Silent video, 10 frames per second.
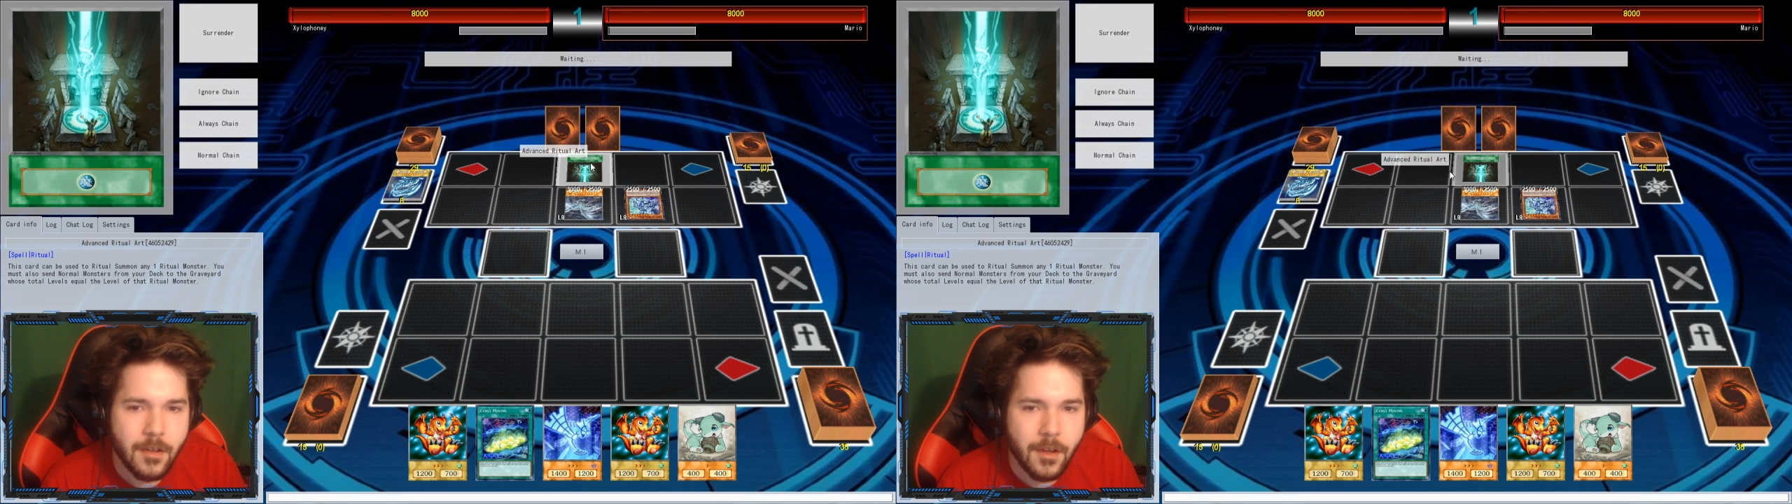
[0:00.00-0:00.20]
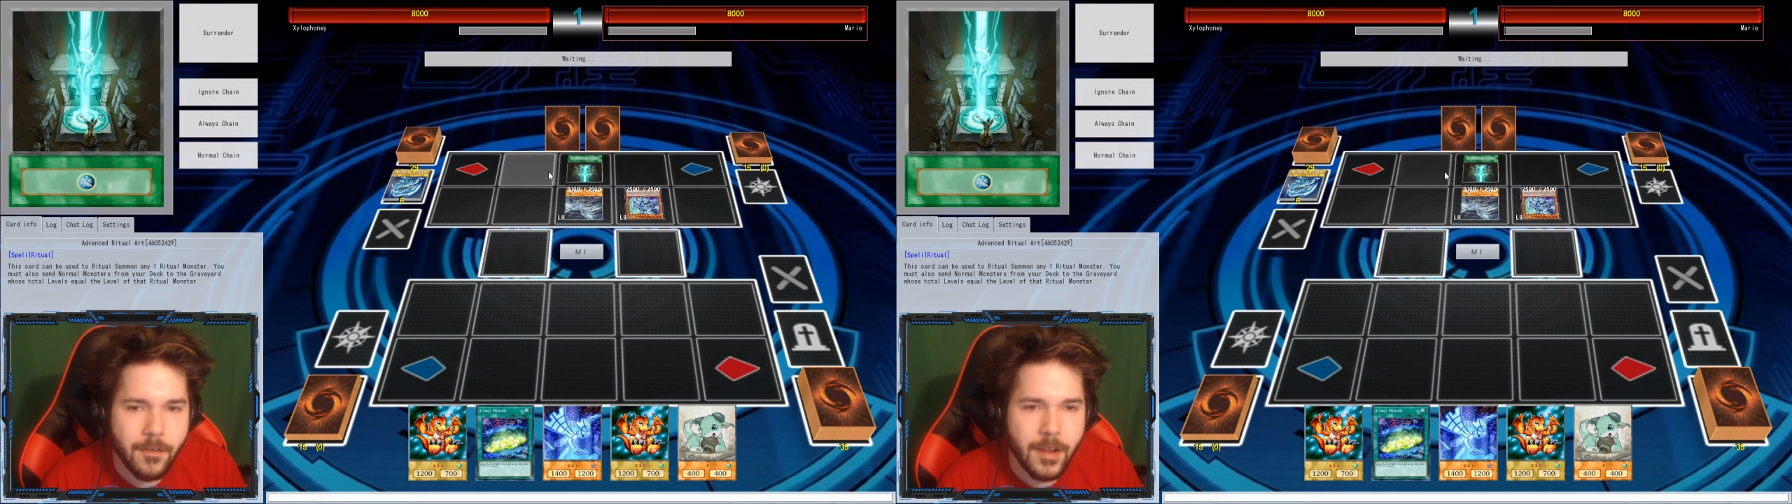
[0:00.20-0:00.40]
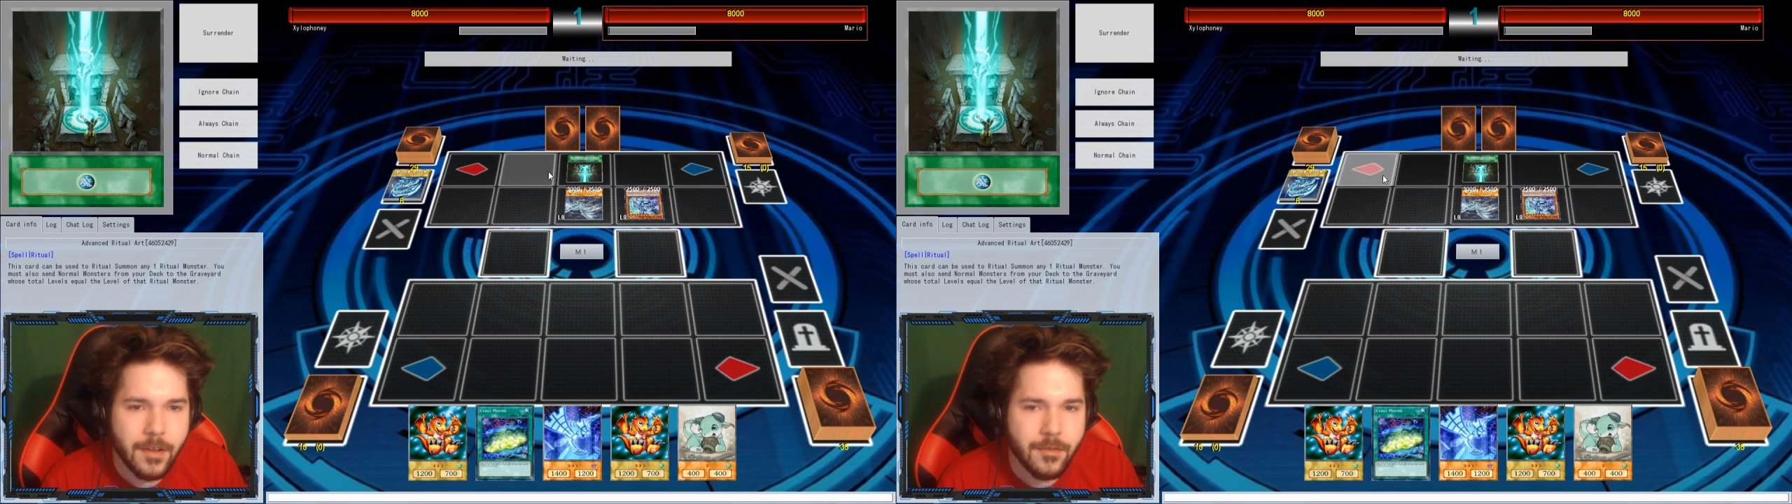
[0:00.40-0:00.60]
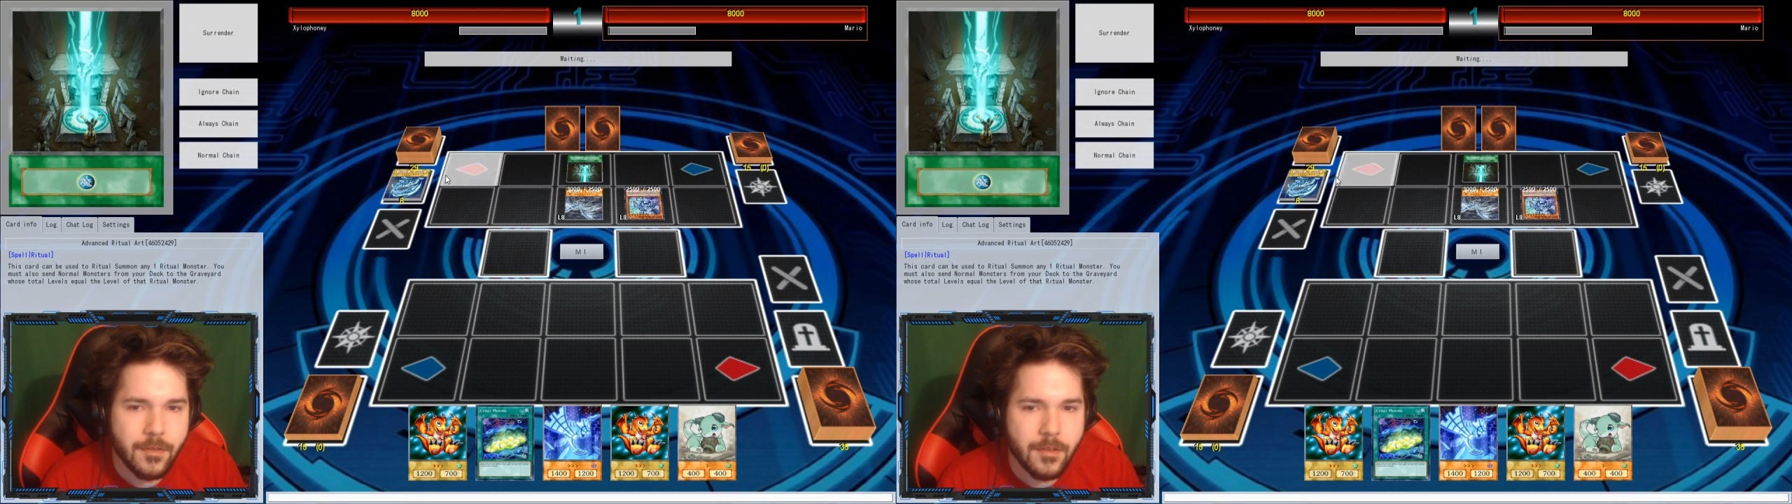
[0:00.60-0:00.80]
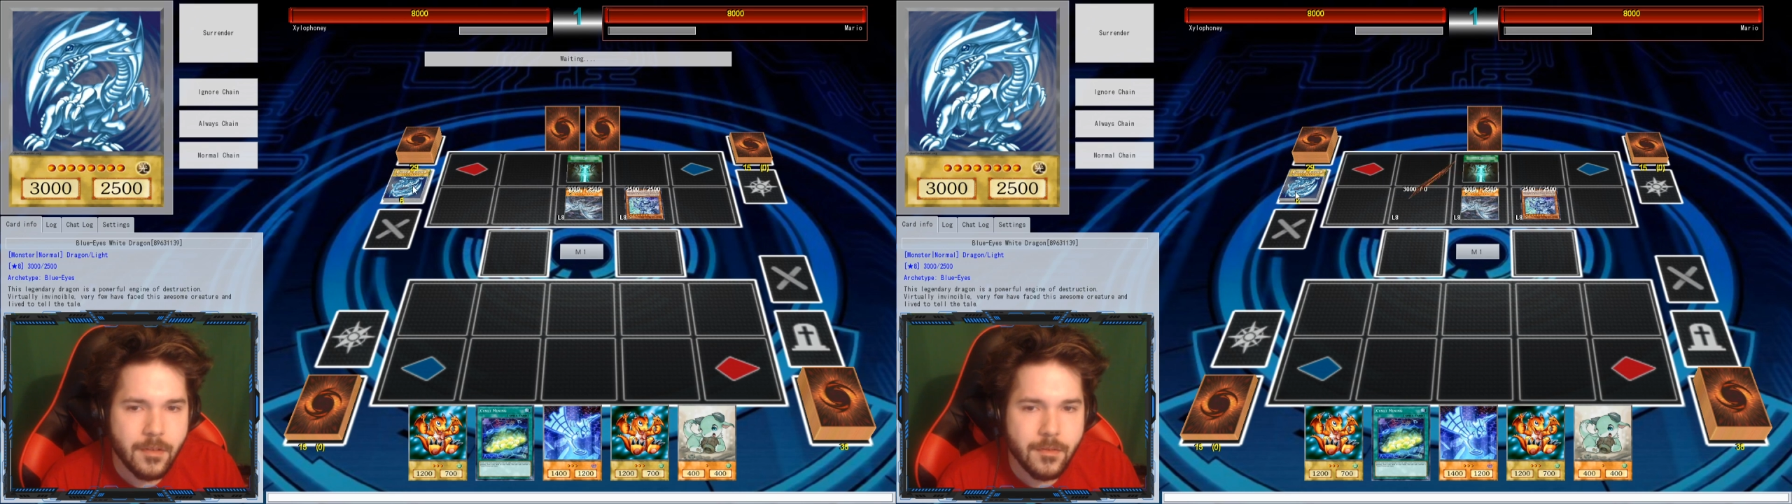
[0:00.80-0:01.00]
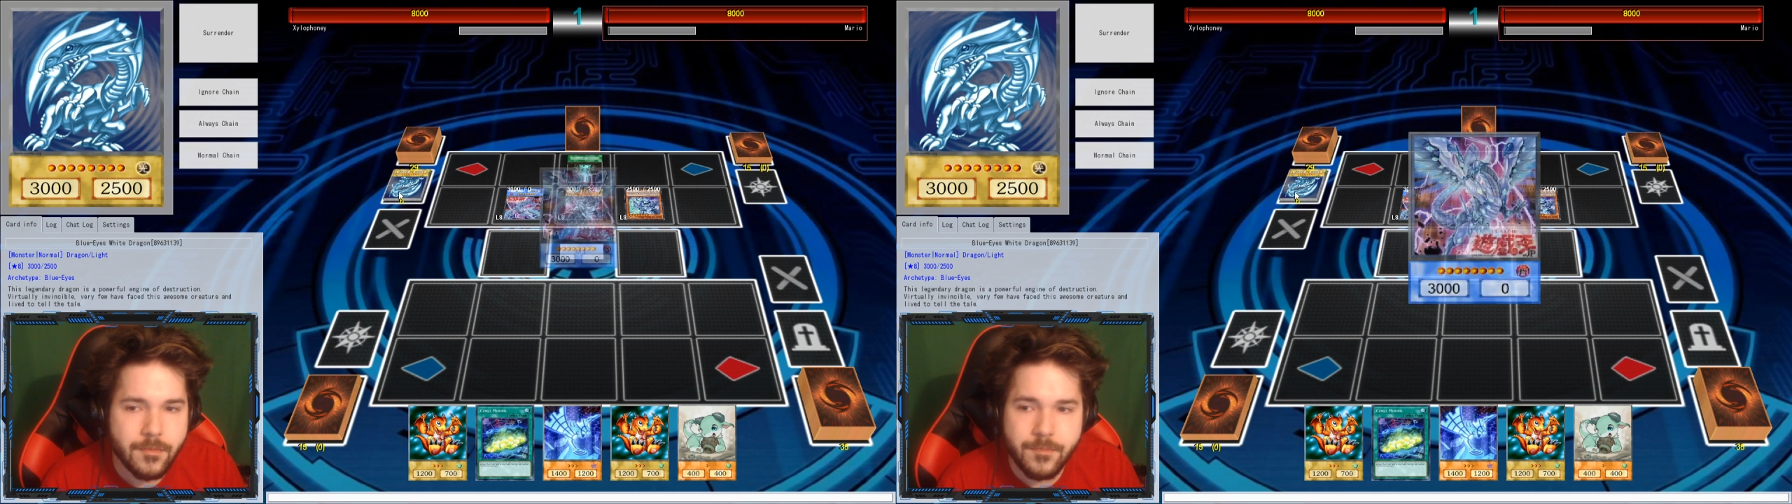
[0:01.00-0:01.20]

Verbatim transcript: All right. I